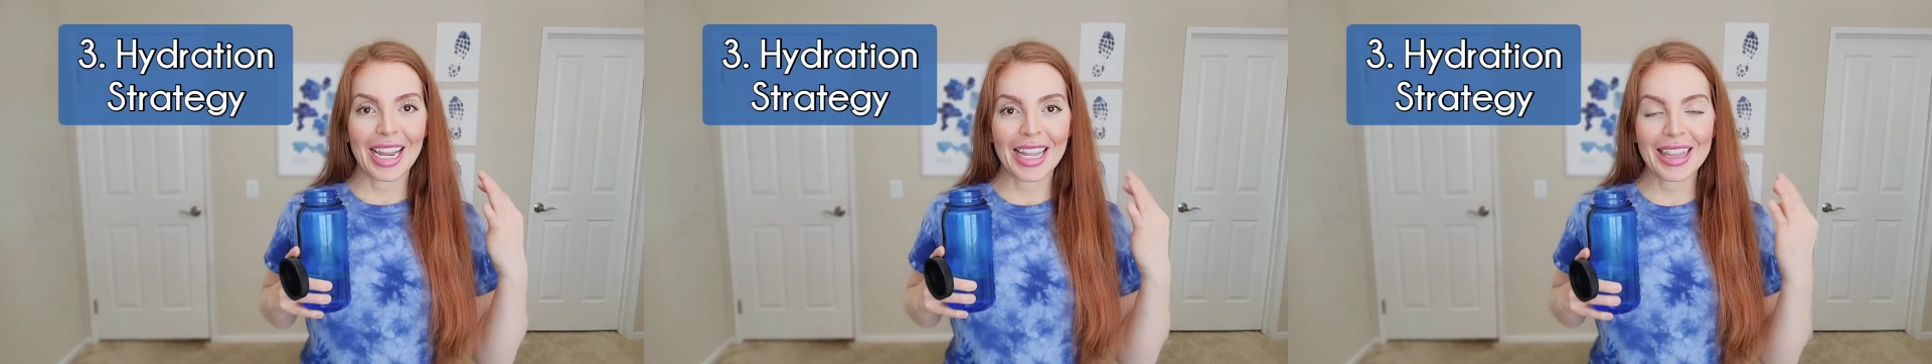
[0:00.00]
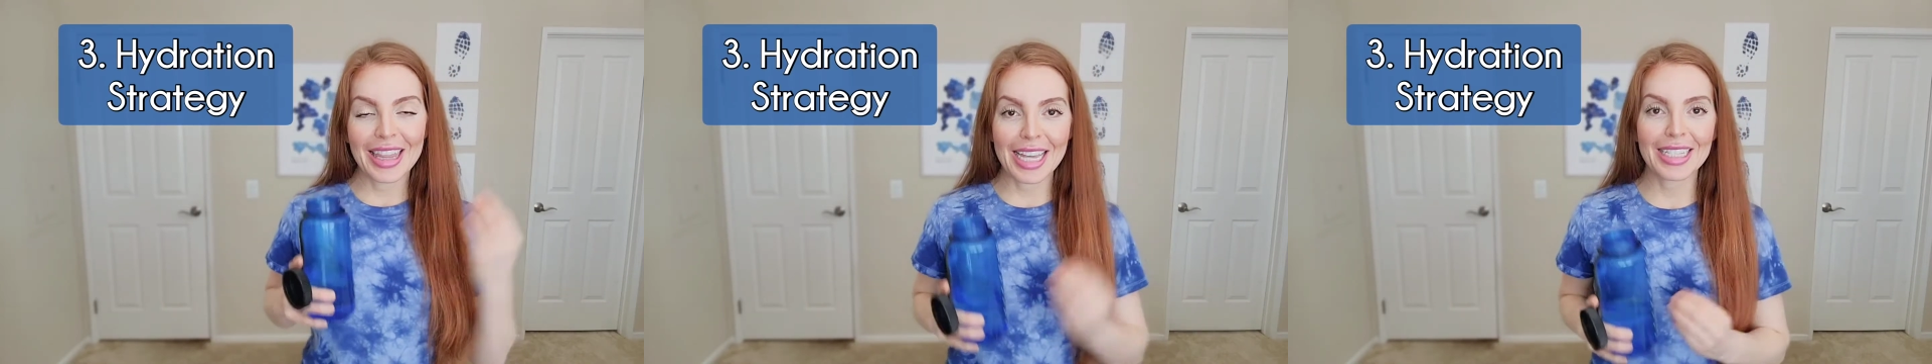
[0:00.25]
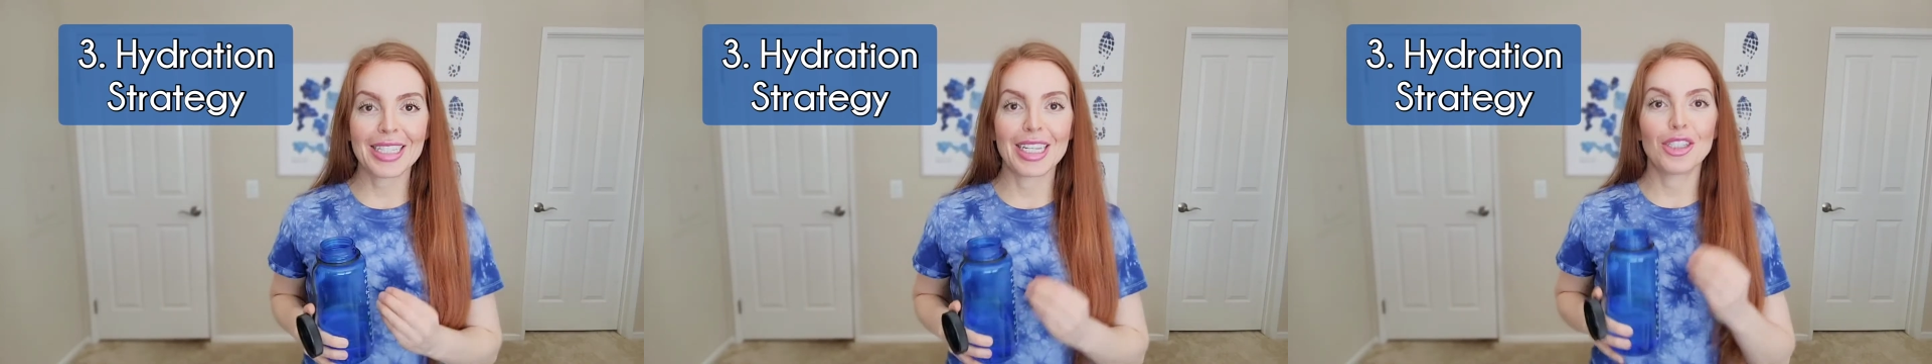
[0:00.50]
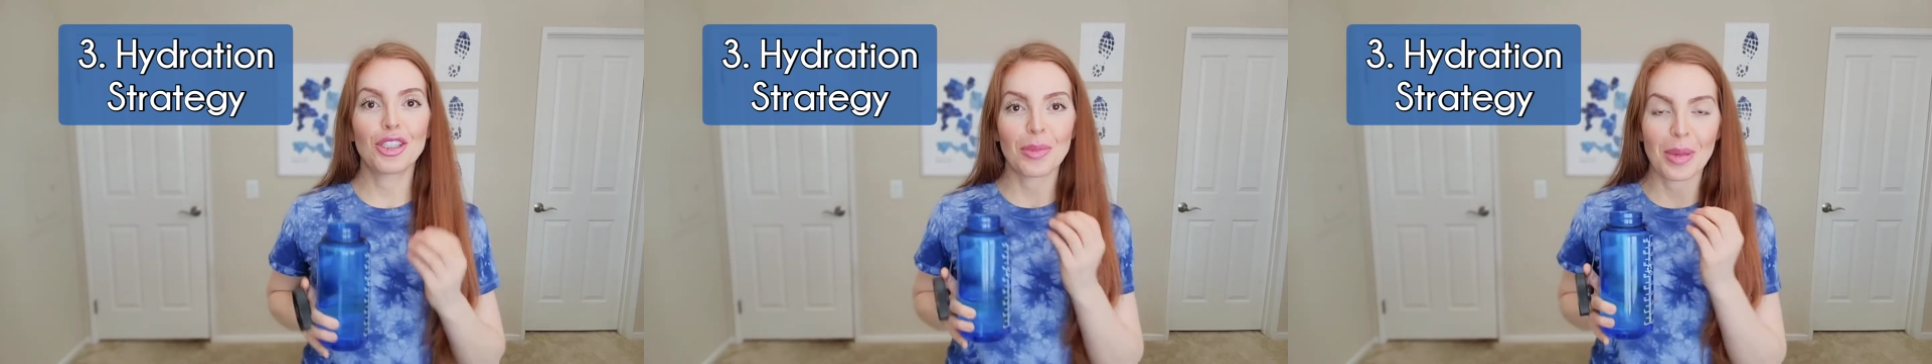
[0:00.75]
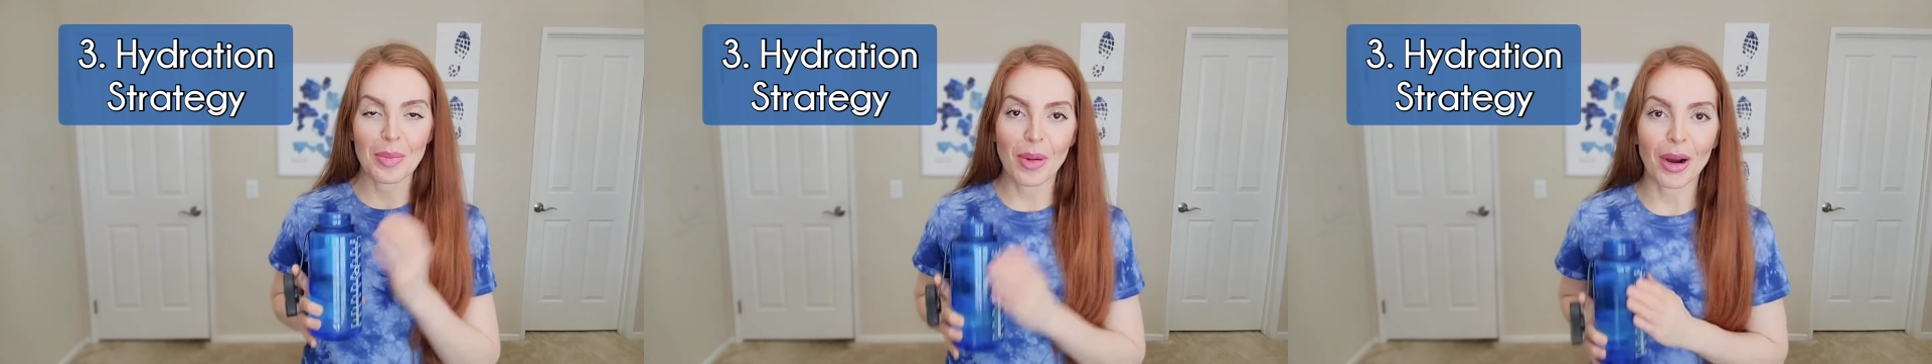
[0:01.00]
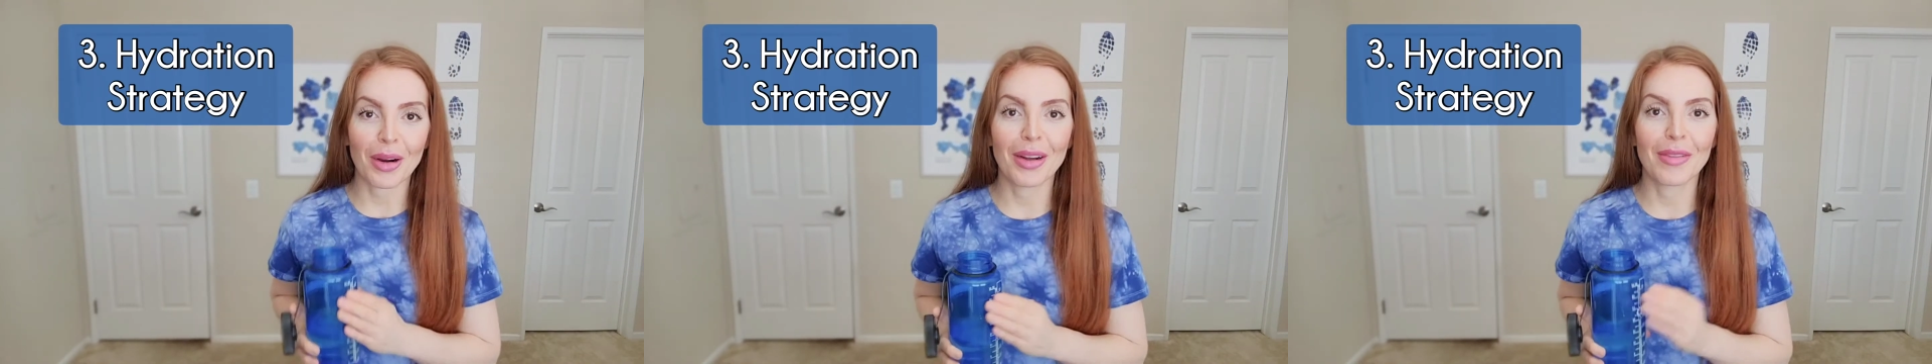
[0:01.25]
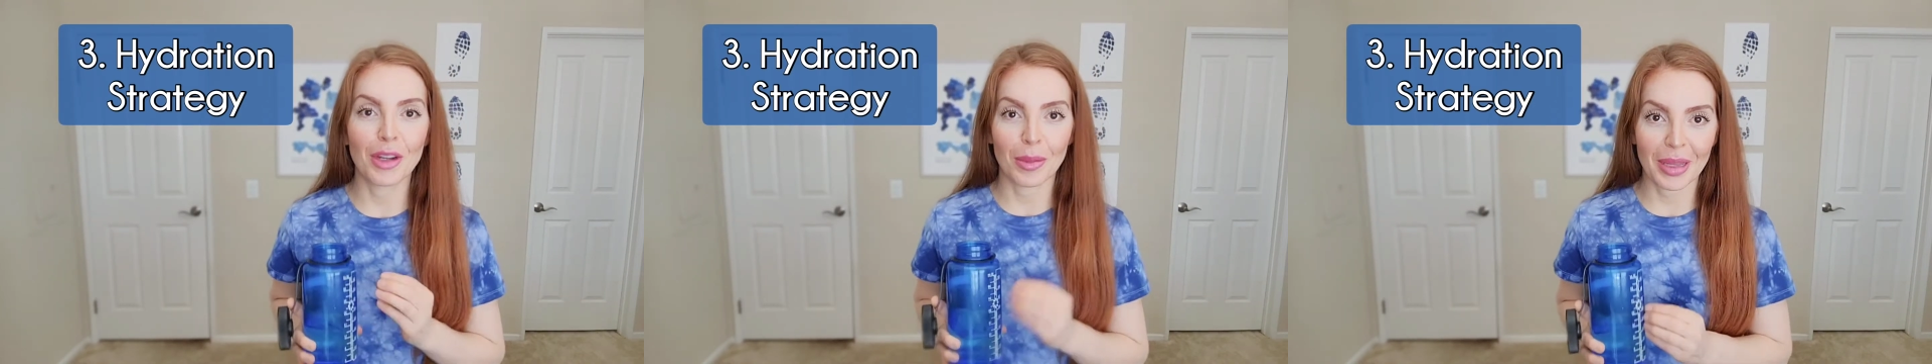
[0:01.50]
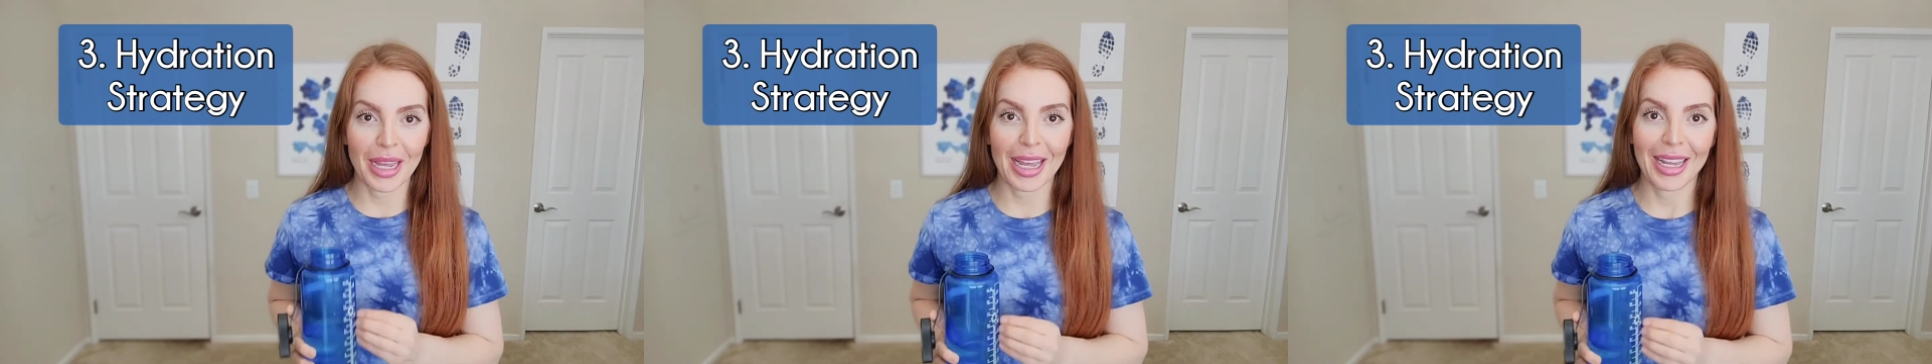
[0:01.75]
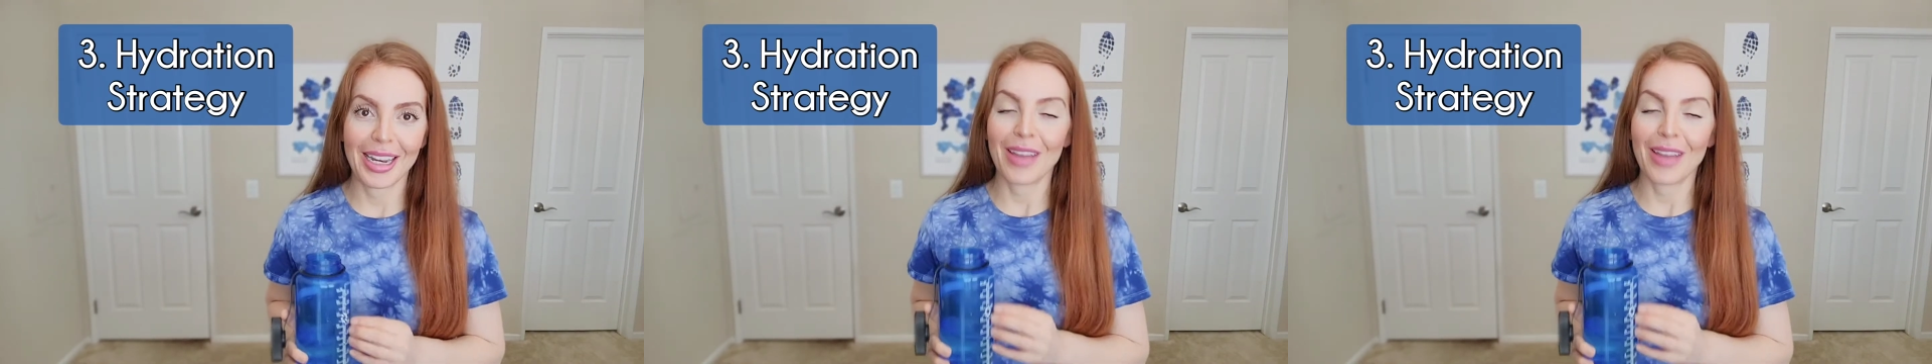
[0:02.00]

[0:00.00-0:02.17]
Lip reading: this should be part of your plan